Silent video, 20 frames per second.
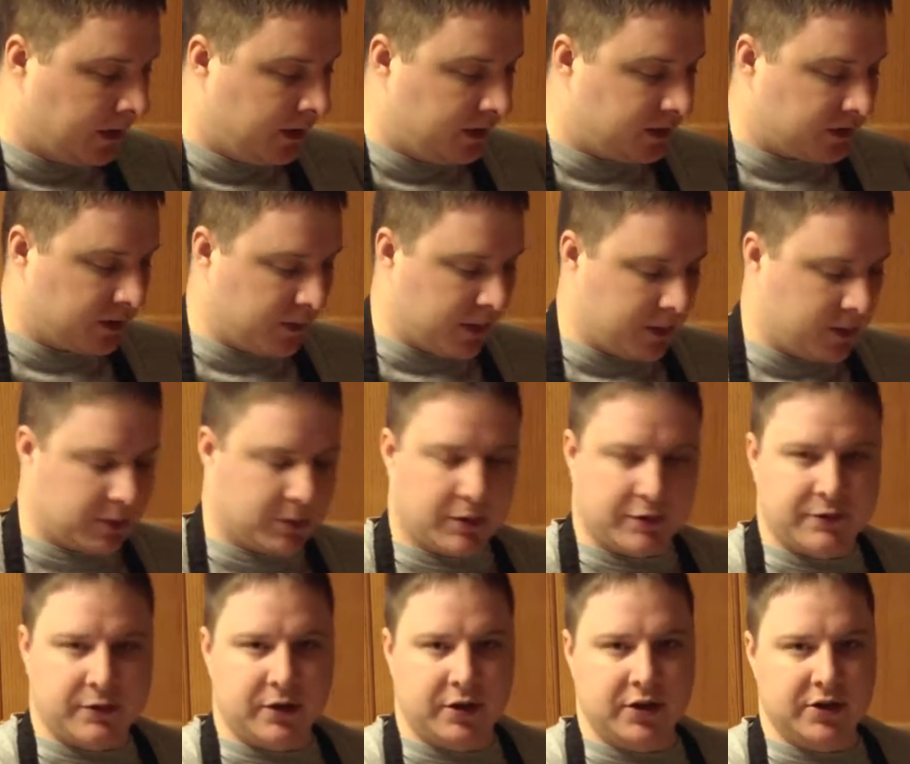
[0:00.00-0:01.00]
some people
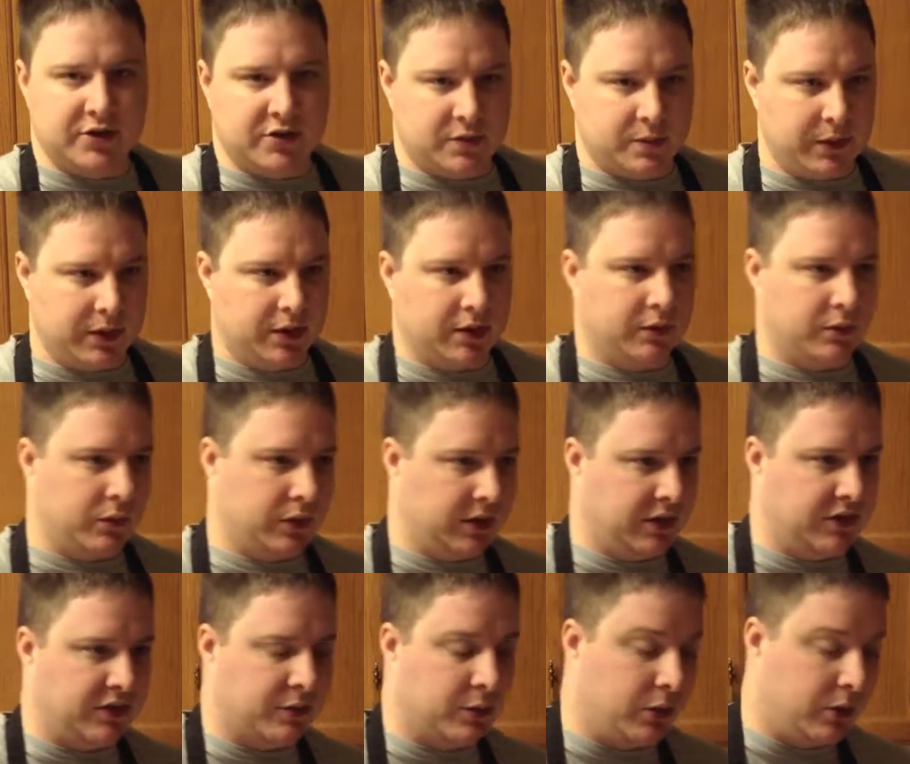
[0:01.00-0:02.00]
prefer it just being really
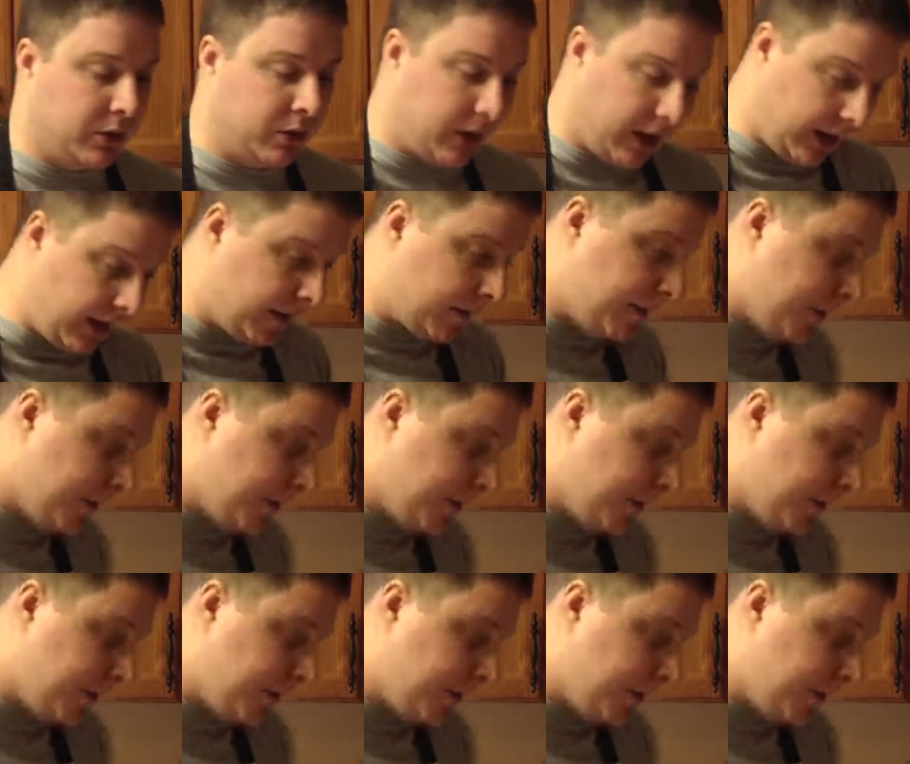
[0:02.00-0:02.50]
smooth. And